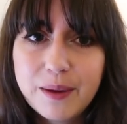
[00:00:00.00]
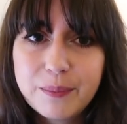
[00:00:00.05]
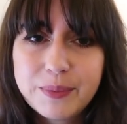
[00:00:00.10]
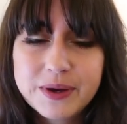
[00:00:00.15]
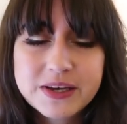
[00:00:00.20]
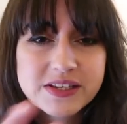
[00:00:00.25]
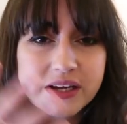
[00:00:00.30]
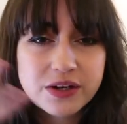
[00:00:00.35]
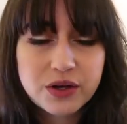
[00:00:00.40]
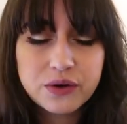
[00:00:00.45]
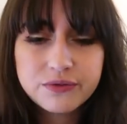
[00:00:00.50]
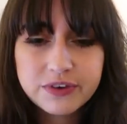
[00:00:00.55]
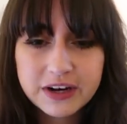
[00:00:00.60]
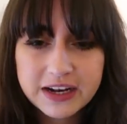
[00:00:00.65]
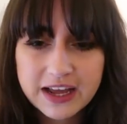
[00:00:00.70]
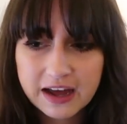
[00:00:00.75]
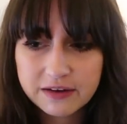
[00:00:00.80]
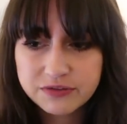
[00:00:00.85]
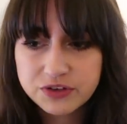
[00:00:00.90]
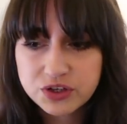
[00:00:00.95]
because I don't
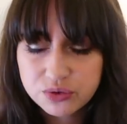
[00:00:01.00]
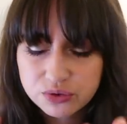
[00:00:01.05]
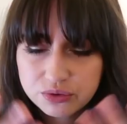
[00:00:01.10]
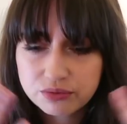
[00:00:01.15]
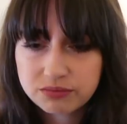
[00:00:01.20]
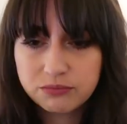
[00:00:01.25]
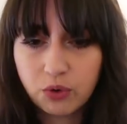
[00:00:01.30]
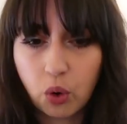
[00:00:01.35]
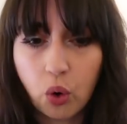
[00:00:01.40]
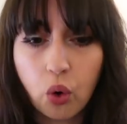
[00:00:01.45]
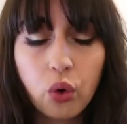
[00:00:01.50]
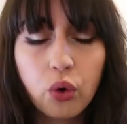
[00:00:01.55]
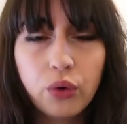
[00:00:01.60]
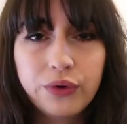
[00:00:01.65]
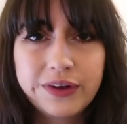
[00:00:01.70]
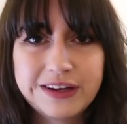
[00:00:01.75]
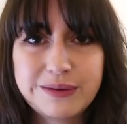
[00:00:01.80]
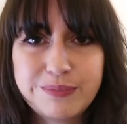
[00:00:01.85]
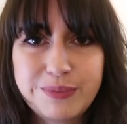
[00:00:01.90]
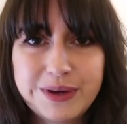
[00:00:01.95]
really have to
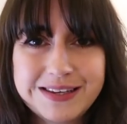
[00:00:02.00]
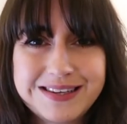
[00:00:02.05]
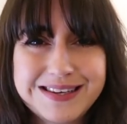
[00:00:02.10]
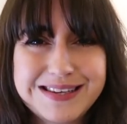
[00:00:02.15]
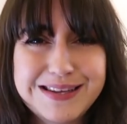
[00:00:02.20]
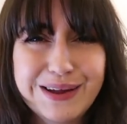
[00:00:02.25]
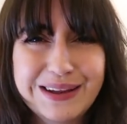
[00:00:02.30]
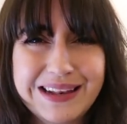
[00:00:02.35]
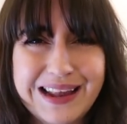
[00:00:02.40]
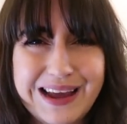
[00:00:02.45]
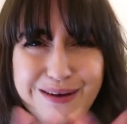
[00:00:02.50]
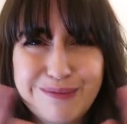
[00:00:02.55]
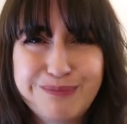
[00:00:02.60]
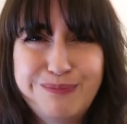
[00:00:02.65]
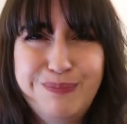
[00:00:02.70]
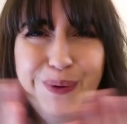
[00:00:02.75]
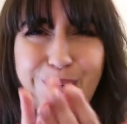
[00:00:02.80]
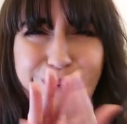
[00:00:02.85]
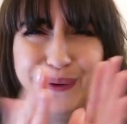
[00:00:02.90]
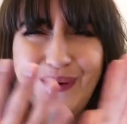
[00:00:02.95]
hold it, because it's not like a
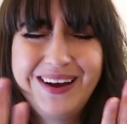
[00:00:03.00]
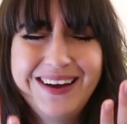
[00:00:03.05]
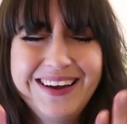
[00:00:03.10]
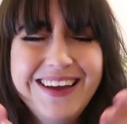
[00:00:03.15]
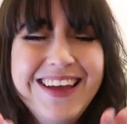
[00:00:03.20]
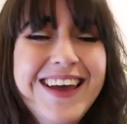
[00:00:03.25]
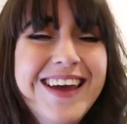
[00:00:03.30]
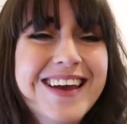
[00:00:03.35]
book.